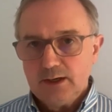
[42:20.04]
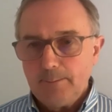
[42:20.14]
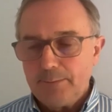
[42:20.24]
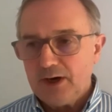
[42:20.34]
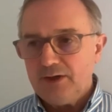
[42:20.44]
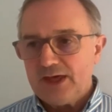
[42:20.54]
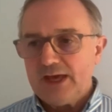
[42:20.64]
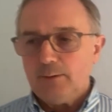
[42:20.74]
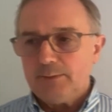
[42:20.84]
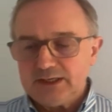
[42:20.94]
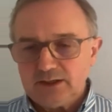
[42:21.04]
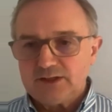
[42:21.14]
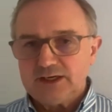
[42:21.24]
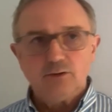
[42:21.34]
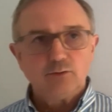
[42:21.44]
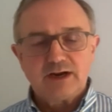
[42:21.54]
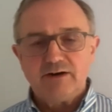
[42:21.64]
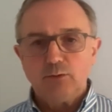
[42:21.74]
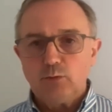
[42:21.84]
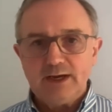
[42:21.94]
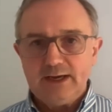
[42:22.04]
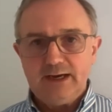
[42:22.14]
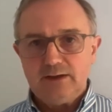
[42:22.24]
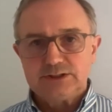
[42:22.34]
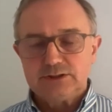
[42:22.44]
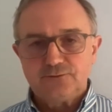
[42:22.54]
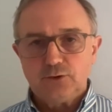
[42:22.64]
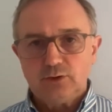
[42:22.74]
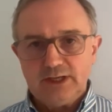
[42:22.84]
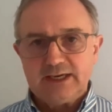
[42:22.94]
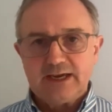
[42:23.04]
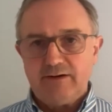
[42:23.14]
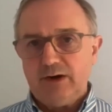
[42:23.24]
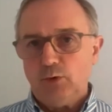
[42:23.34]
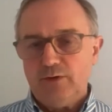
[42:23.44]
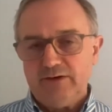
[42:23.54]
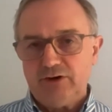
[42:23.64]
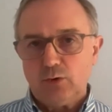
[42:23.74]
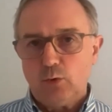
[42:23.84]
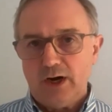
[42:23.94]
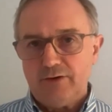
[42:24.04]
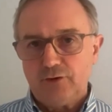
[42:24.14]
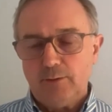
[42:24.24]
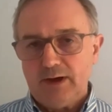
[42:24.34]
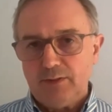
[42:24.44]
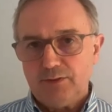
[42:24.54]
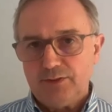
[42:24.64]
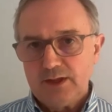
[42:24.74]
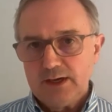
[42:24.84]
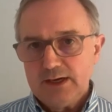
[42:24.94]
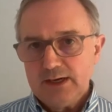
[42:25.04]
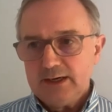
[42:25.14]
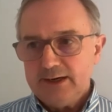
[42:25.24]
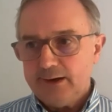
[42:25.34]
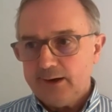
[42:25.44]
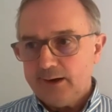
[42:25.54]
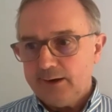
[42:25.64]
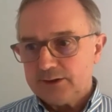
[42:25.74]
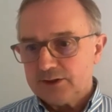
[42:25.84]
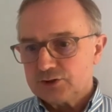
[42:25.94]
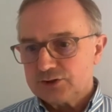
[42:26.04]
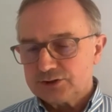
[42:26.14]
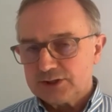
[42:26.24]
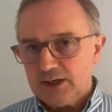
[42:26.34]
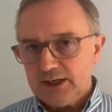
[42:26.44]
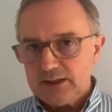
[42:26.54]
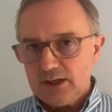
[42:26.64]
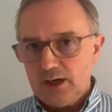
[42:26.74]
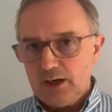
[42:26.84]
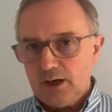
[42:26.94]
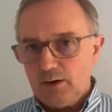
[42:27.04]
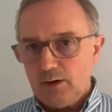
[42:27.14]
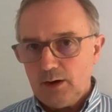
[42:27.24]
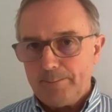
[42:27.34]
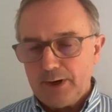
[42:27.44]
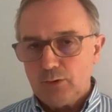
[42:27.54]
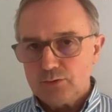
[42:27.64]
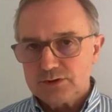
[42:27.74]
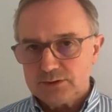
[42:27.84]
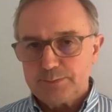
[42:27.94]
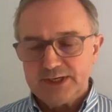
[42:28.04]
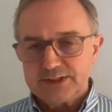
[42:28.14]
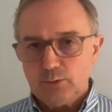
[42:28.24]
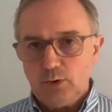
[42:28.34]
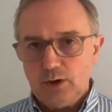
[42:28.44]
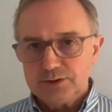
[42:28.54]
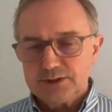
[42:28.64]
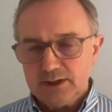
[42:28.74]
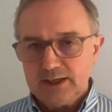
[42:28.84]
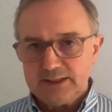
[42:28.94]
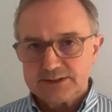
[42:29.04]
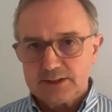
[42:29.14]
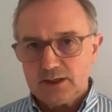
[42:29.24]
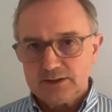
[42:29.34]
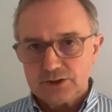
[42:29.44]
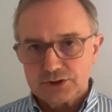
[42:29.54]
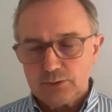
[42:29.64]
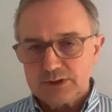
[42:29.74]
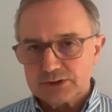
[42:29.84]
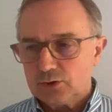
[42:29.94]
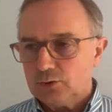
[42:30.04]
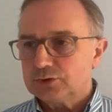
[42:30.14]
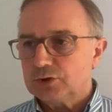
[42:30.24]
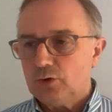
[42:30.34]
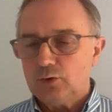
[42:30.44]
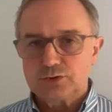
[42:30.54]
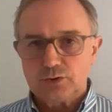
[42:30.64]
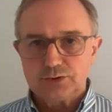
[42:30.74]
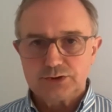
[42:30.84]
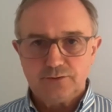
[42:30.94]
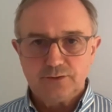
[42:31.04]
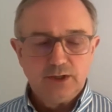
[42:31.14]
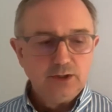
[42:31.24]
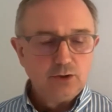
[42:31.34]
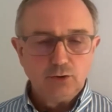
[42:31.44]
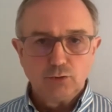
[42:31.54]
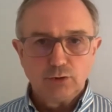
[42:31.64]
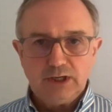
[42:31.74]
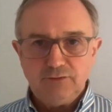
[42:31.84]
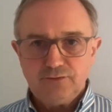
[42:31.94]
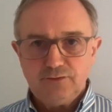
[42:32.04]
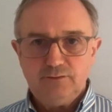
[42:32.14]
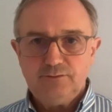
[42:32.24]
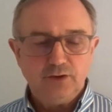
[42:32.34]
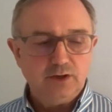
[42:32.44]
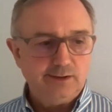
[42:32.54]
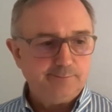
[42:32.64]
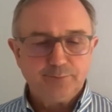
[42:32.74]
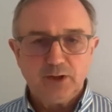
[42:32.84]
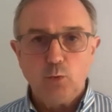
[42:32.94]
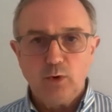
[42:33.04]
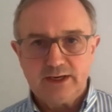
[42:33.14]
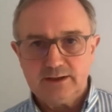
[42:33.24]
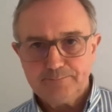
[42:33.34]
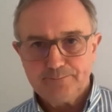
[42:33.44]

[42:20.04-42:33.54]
By that, I mean, they don't carry warehouses full. They carry what they require for a month. And suddenly a boat, as big as it was, getting stuck in the Suez caused all sorts of grief for a week.